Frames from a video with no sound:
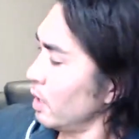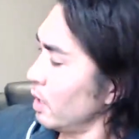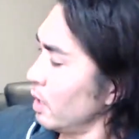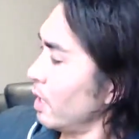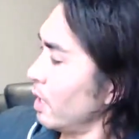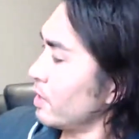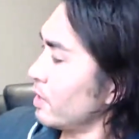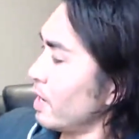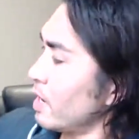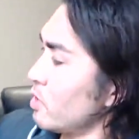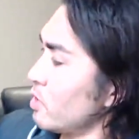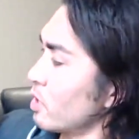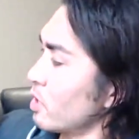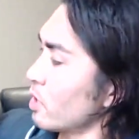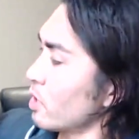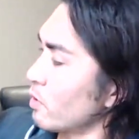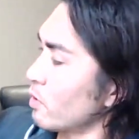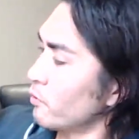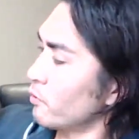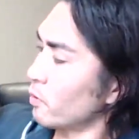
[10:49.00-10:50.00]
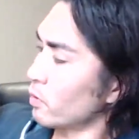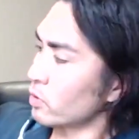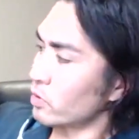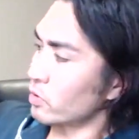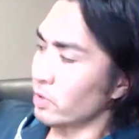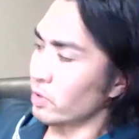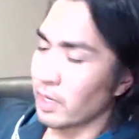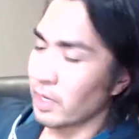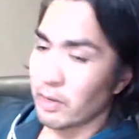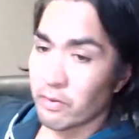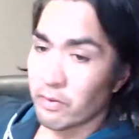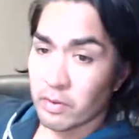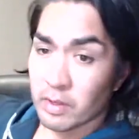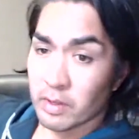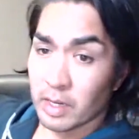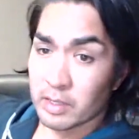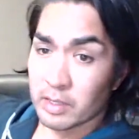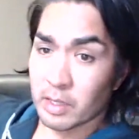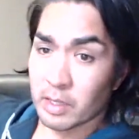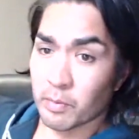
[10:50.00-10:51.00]
And then you can go full sleeve,
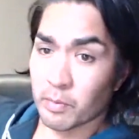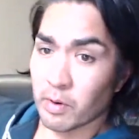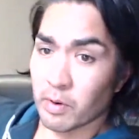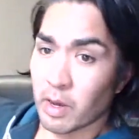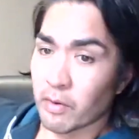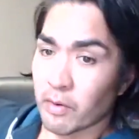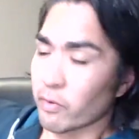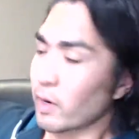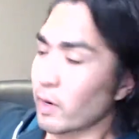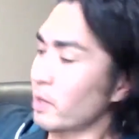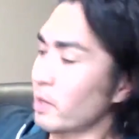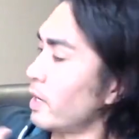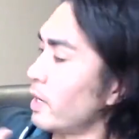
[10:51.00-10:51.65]
like zipper off right